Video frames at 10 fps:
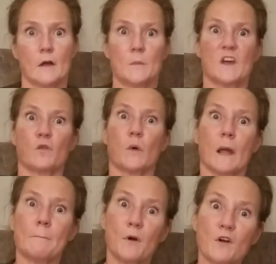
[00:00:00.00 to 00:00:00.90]
because when
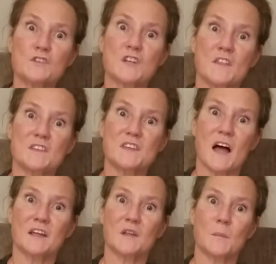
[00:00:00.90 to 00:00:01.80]
I'm perched on the
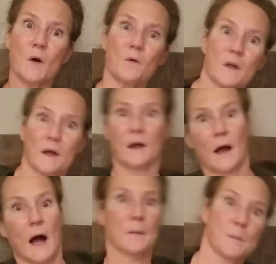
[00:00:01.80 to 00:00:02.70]
side of the boat,
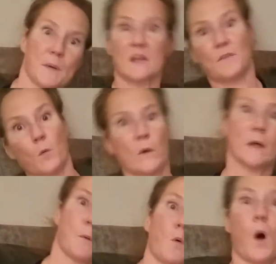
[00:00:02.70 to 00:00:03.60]
I'm a bit of a
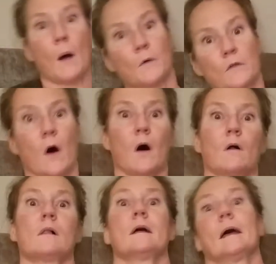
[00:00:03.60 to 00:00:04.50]
weeble wobble
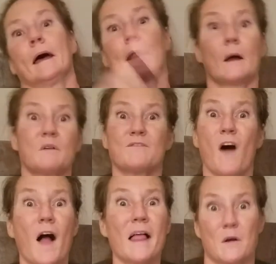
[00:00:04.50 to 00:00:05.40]
doll, and I would
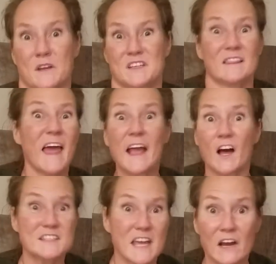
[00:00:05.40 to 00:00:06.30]
fall out into Lake
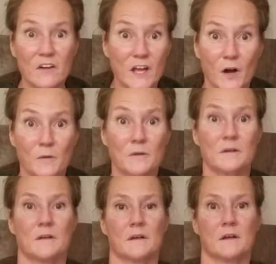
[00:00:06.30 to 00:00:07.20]
Ontario.
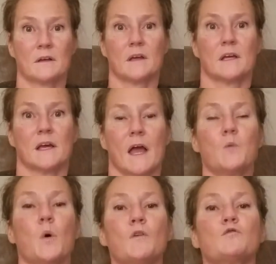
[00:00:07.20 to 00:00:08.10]

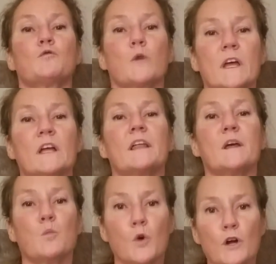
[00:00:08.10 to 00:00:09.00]
And what
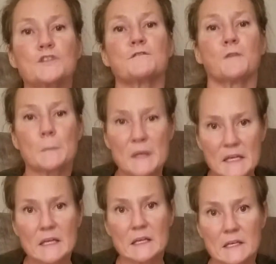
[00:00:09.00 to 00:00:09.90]
really worked for
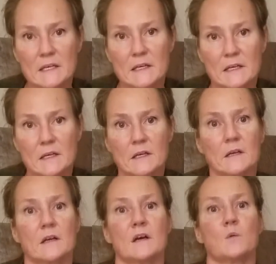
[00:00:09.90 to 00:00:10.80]
me
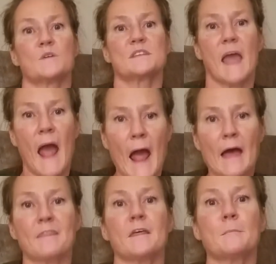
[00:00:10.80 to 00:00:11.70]
was
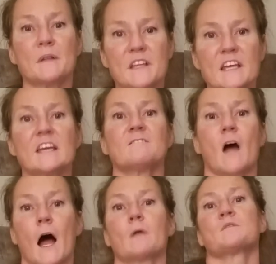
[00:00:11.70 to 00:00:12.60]
Kathy believed
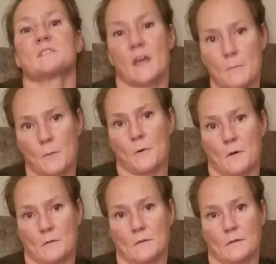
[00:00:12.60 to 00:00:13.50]
I was capable.